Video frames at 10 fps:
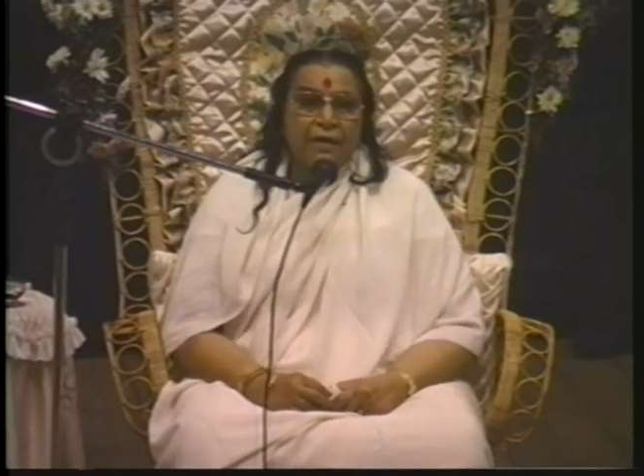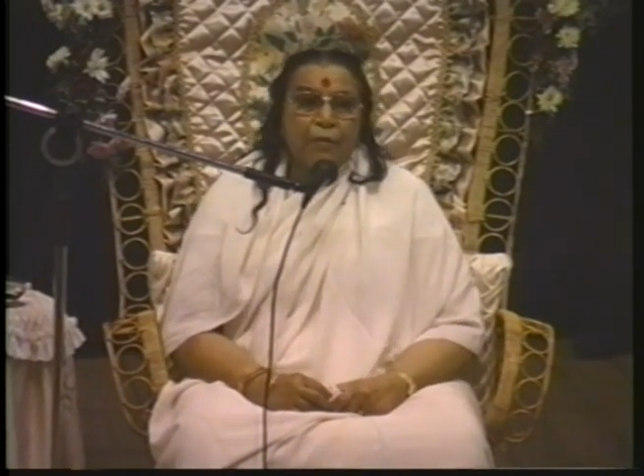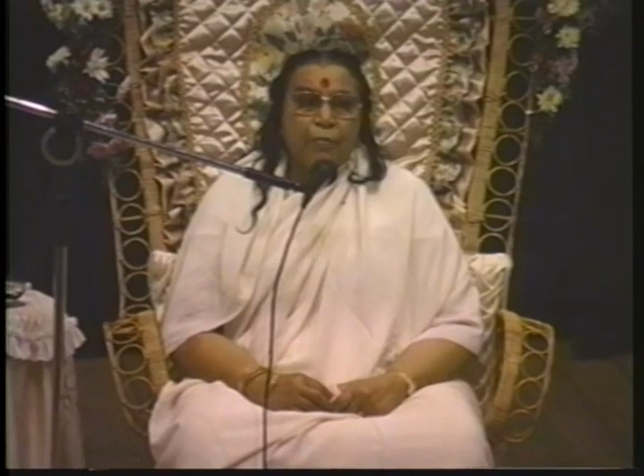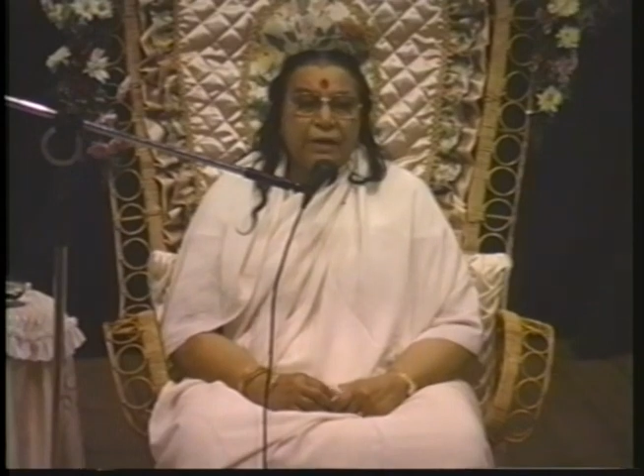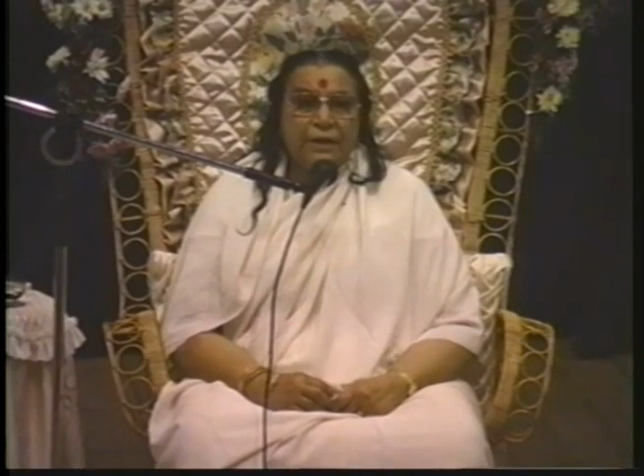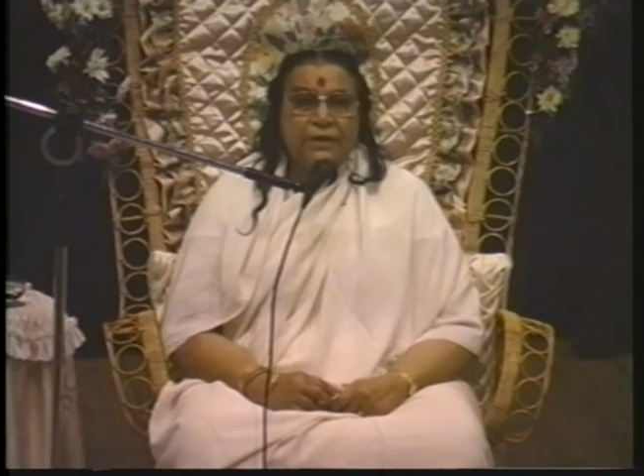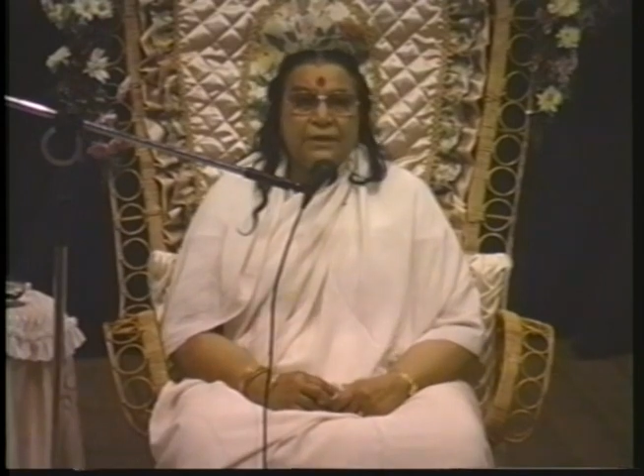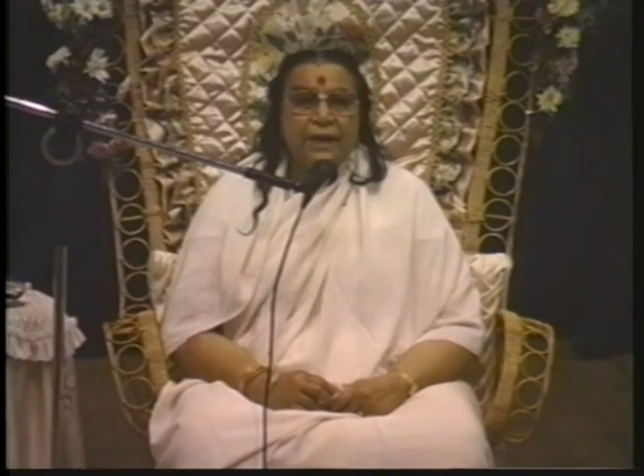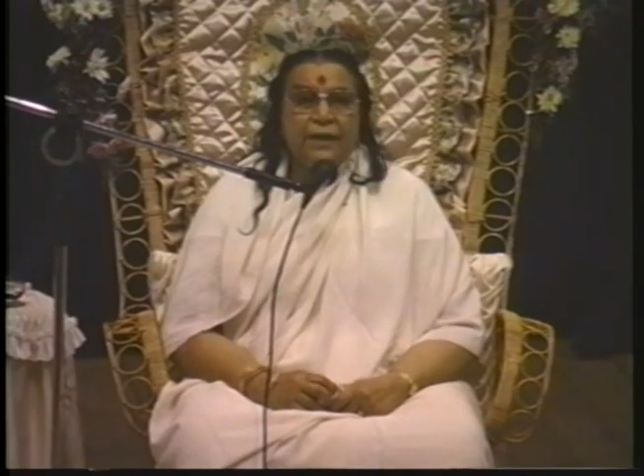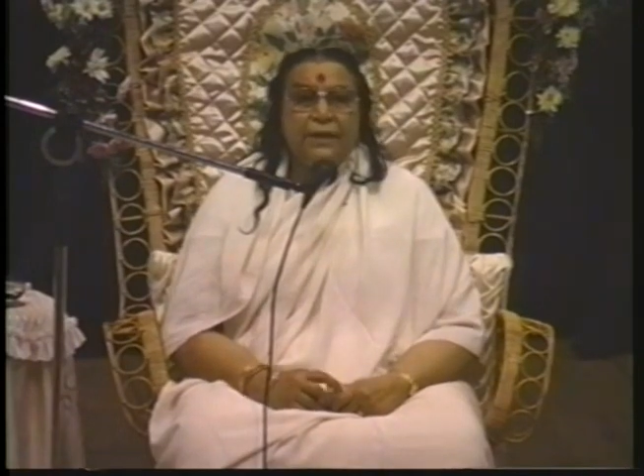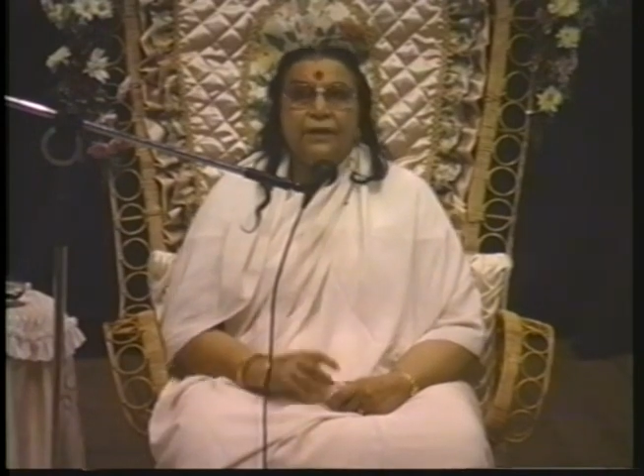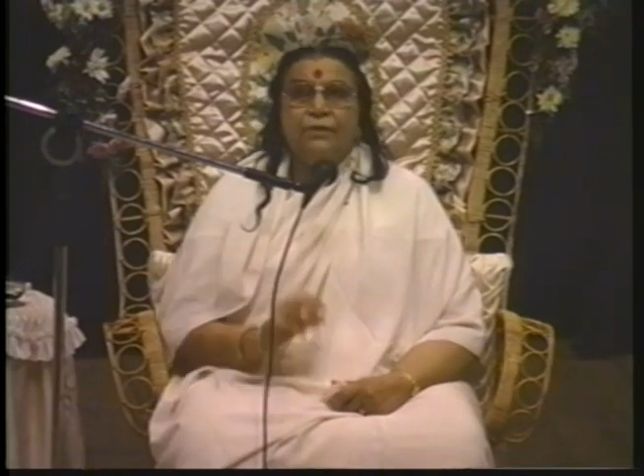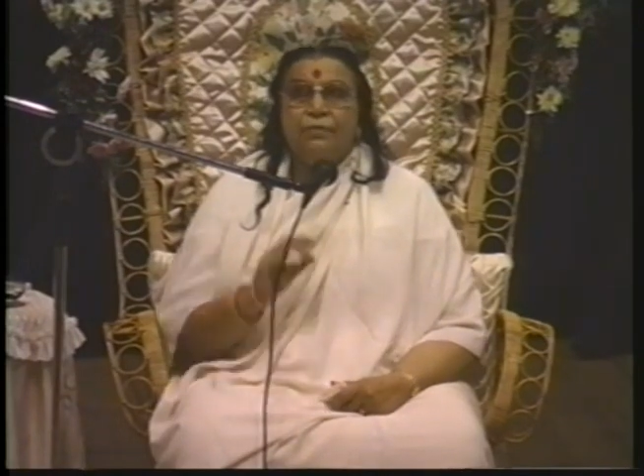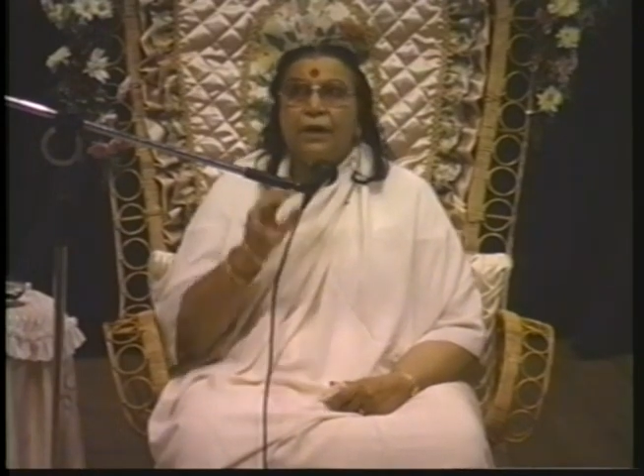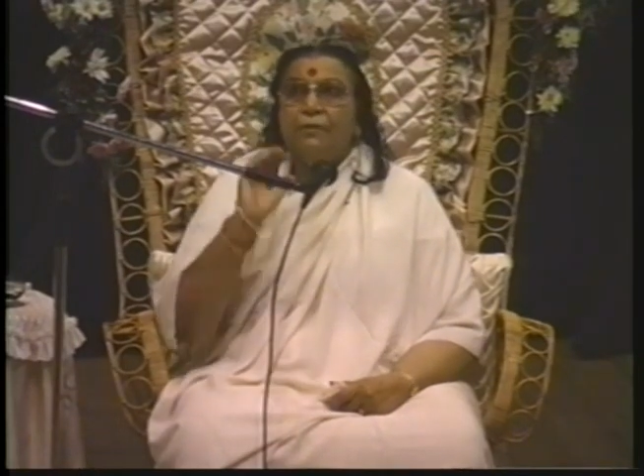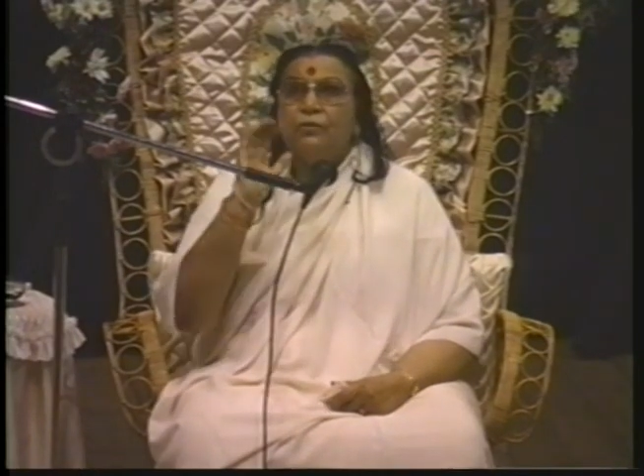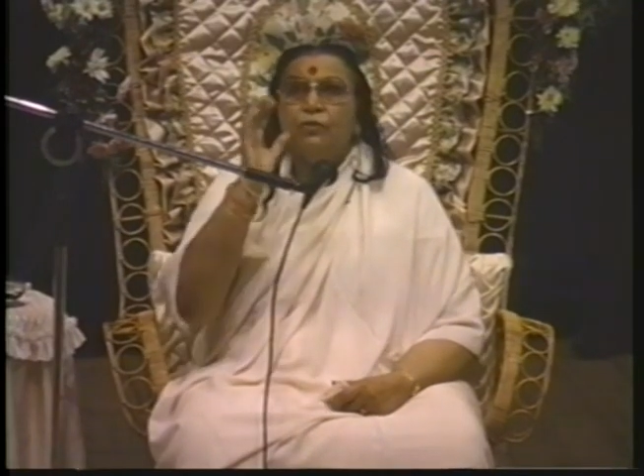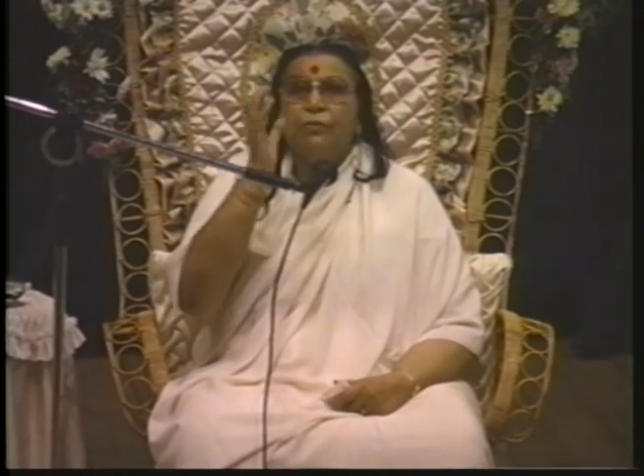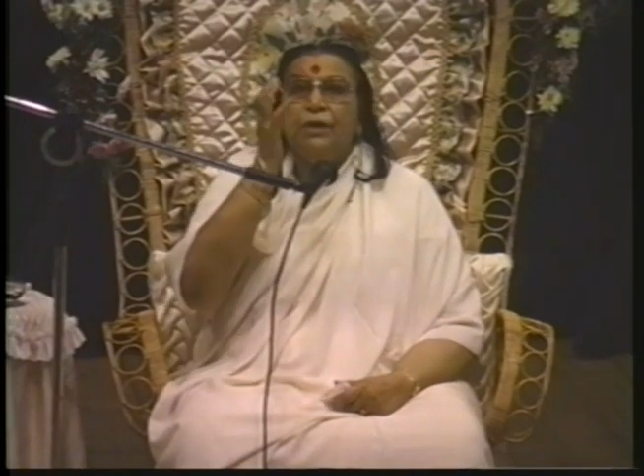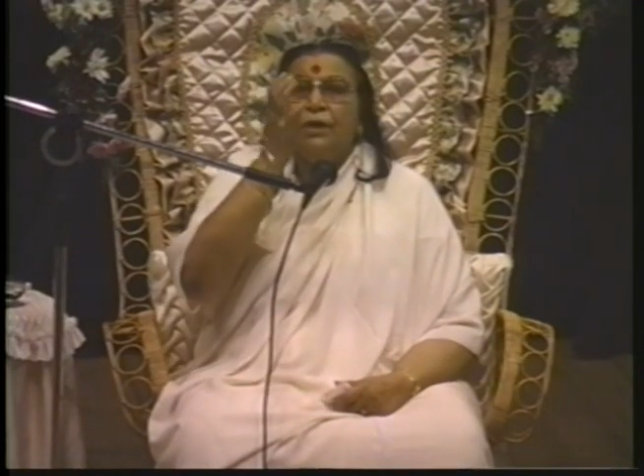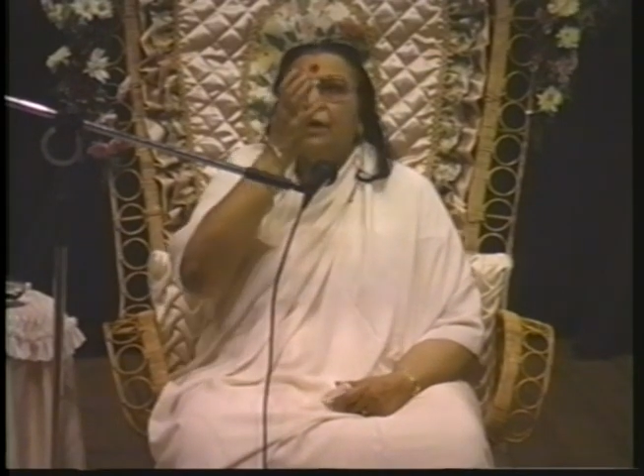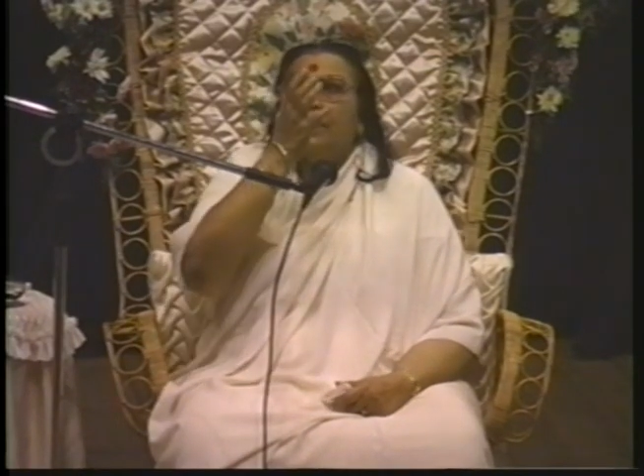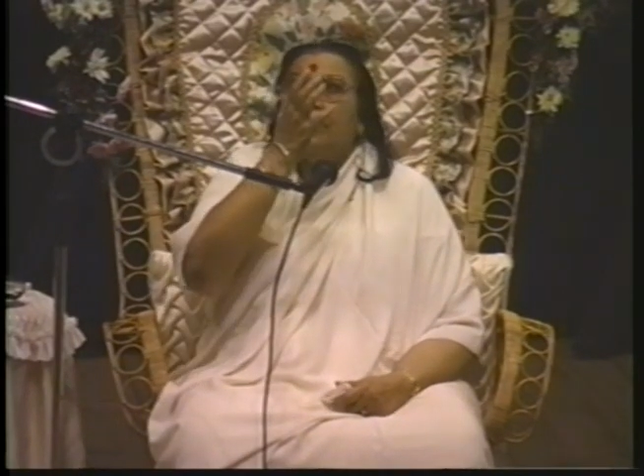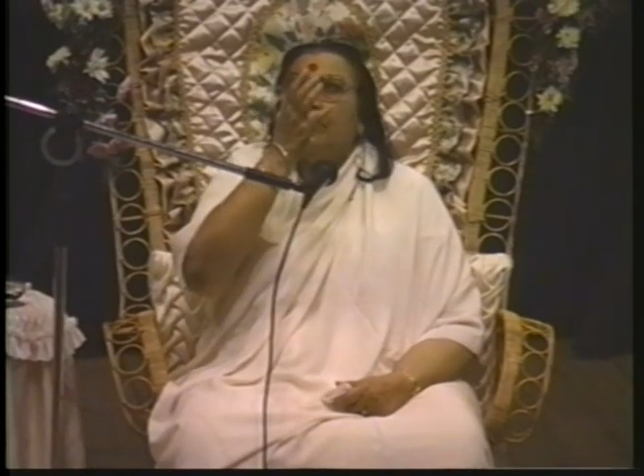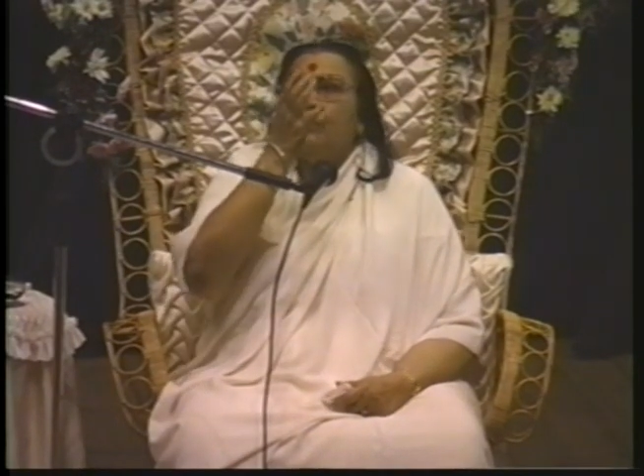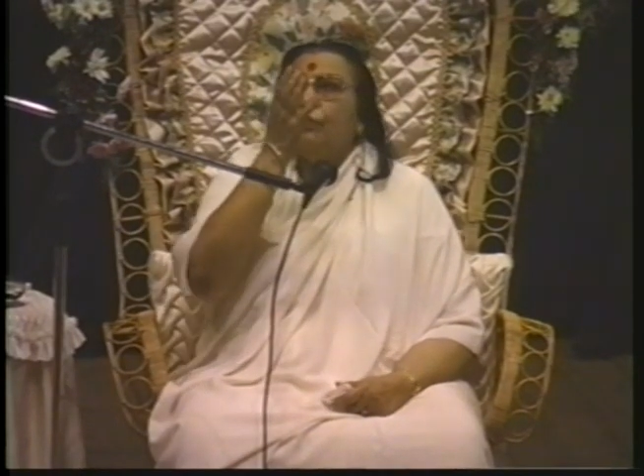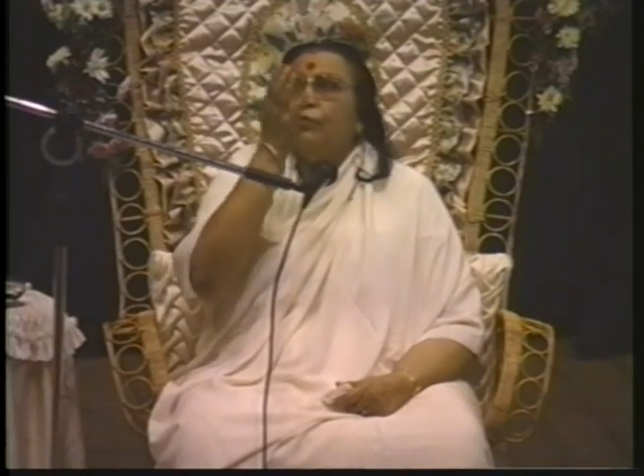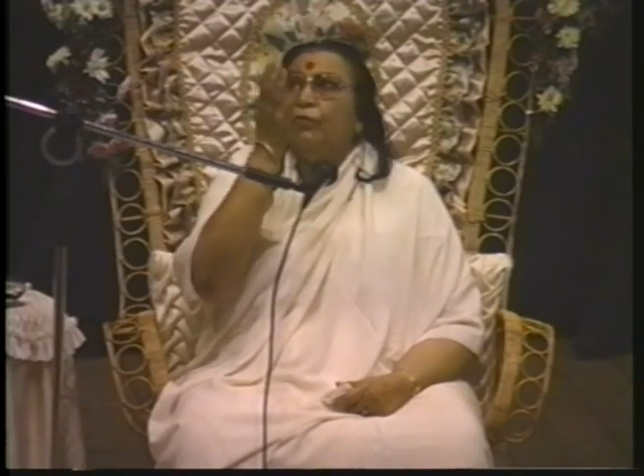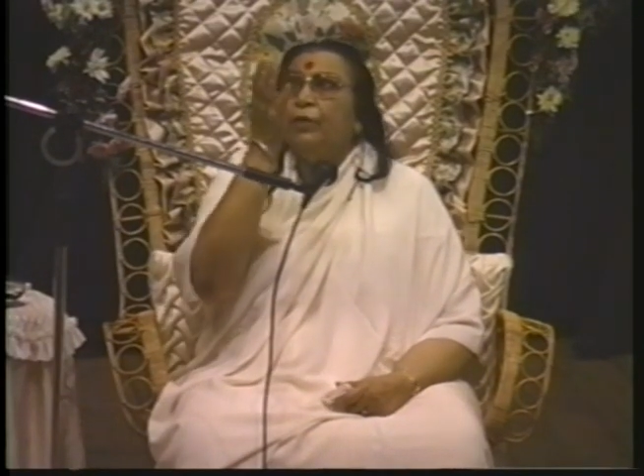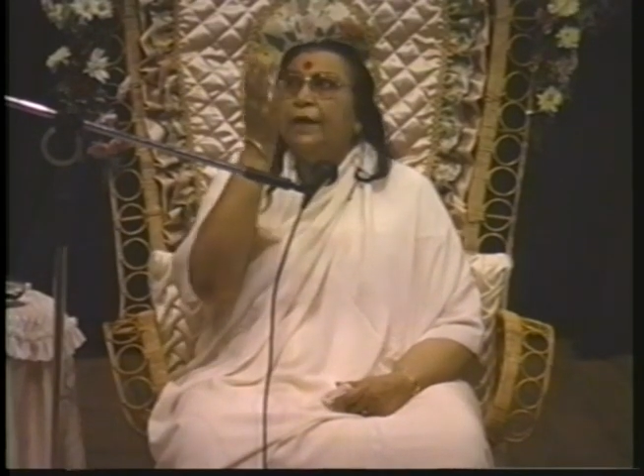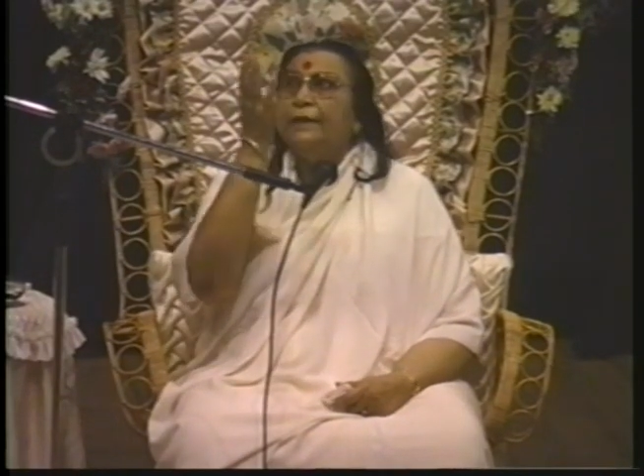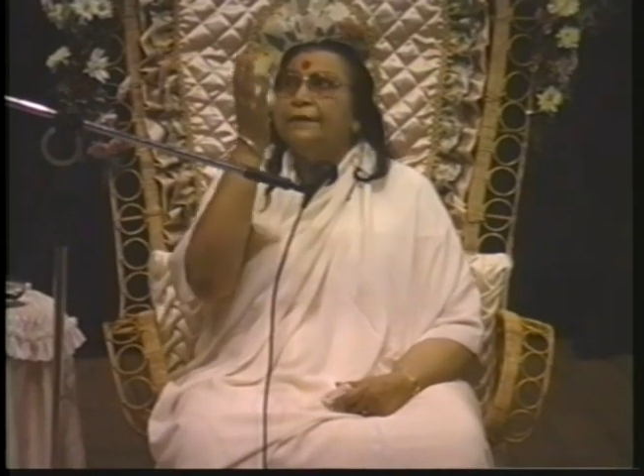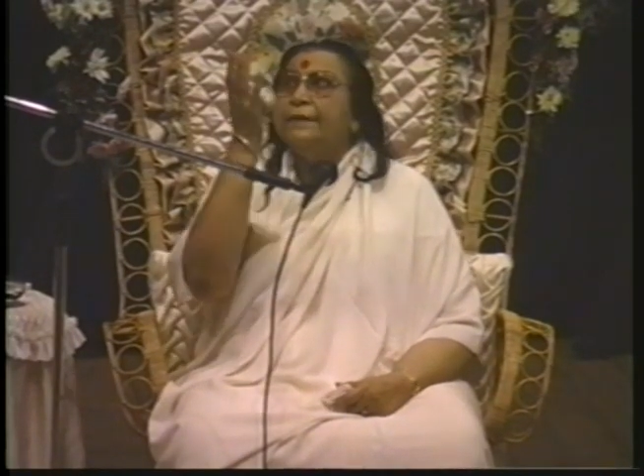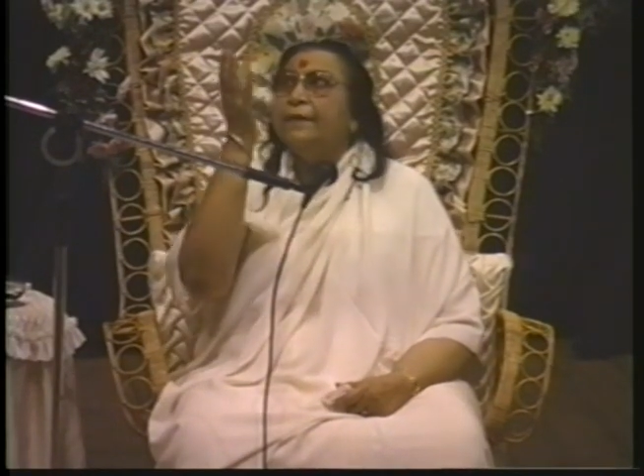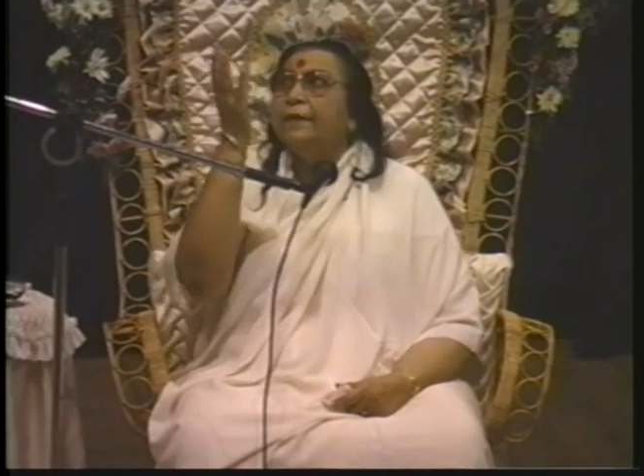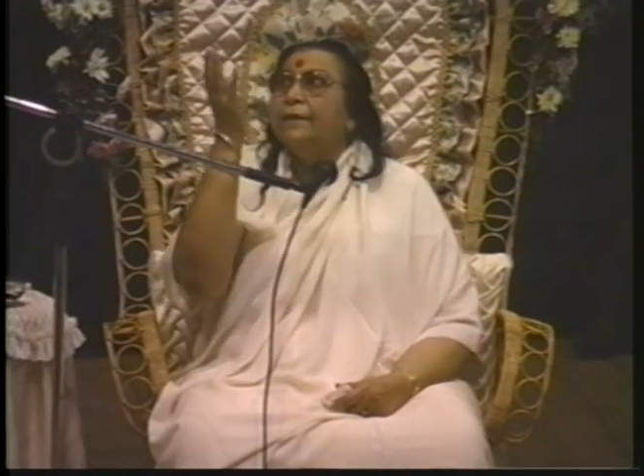But it is like this, we have so many beautiful lights here.